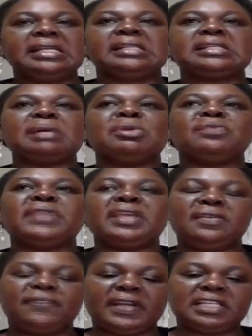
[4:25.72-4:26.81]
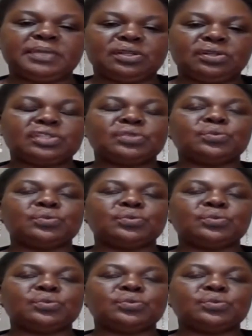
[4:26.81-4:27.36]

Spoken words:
some of the effects, because